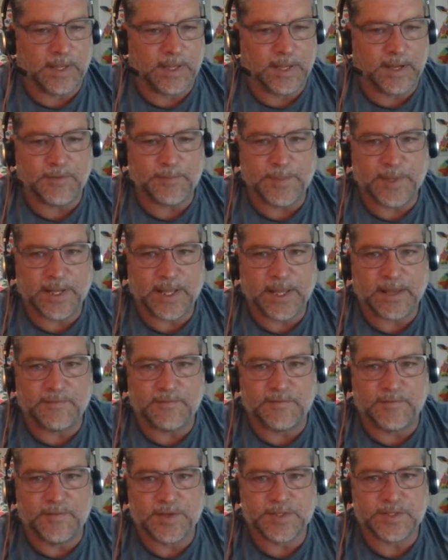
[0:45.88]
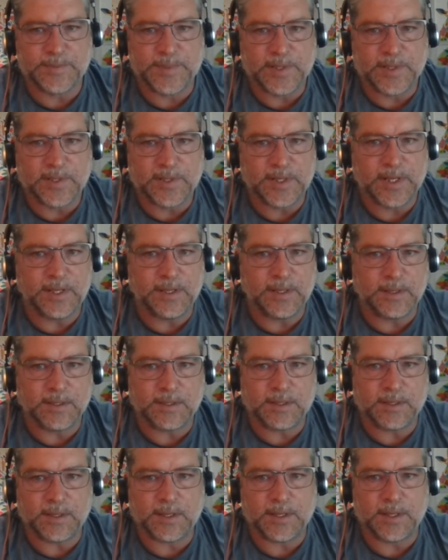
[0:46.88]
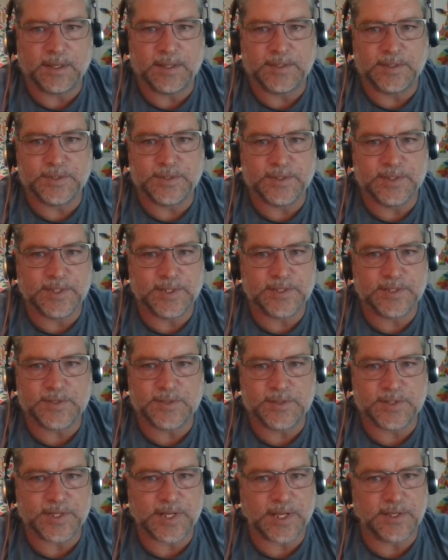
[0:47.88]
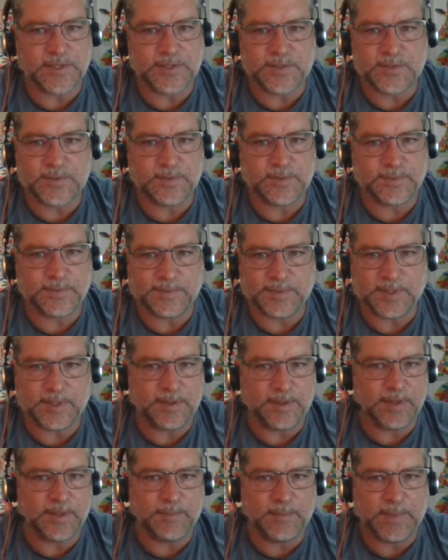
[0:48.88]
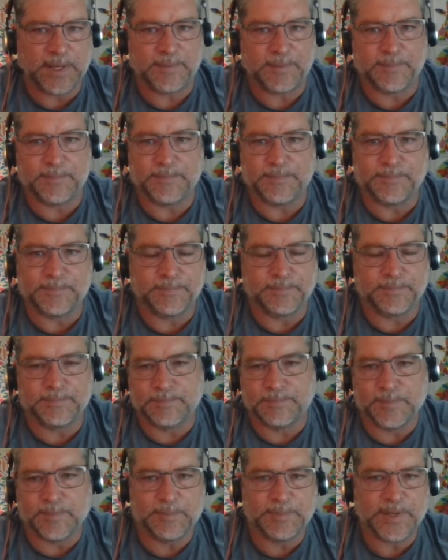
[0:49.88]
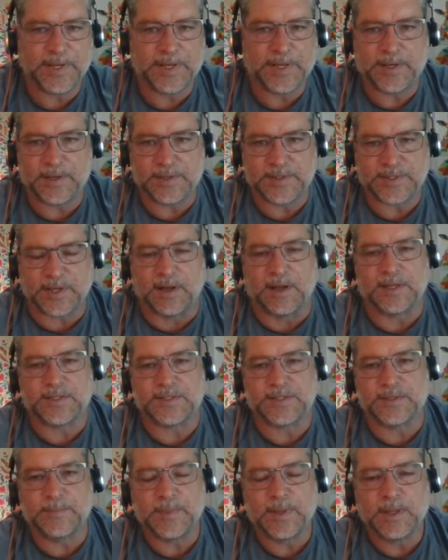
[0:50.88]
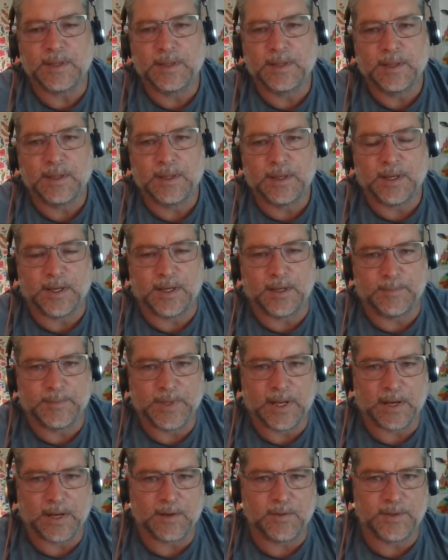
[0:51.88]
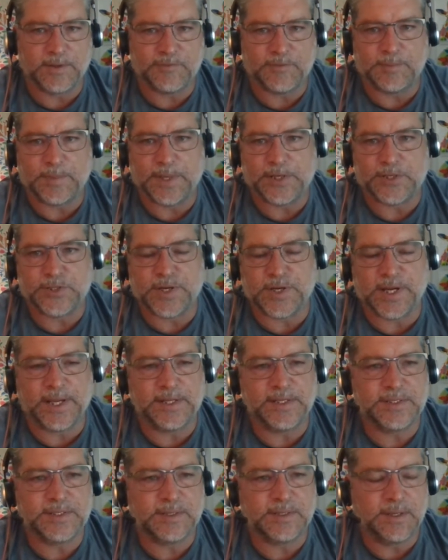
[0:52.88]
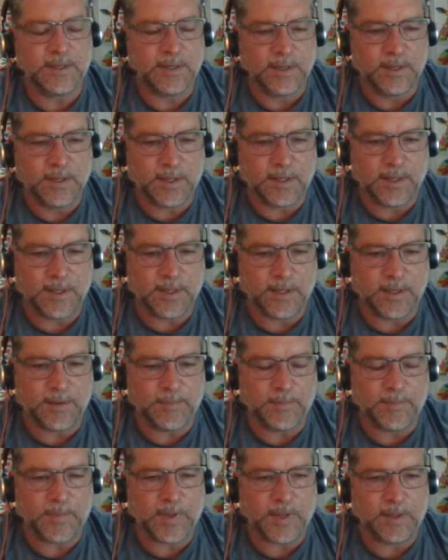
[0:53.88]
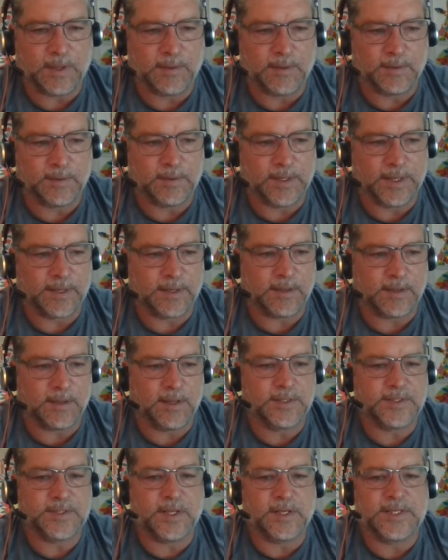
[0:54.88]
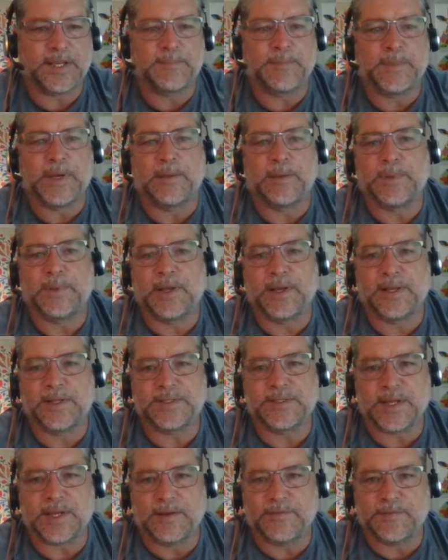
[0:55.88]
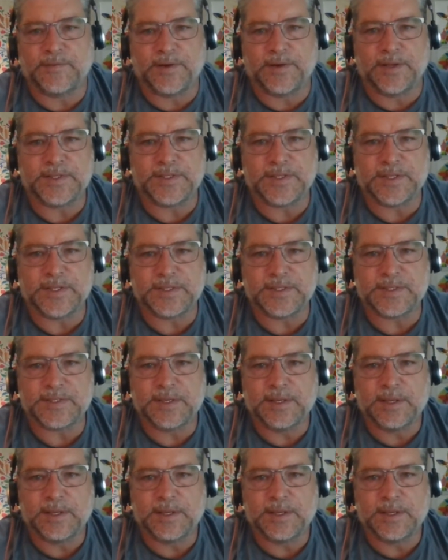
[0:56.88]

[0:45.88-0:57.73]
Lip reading: Everybody having visibility to a digital schedule, in my opinion, is awesome. Not only for my trades, um, like I'll take my appliance guy for instance.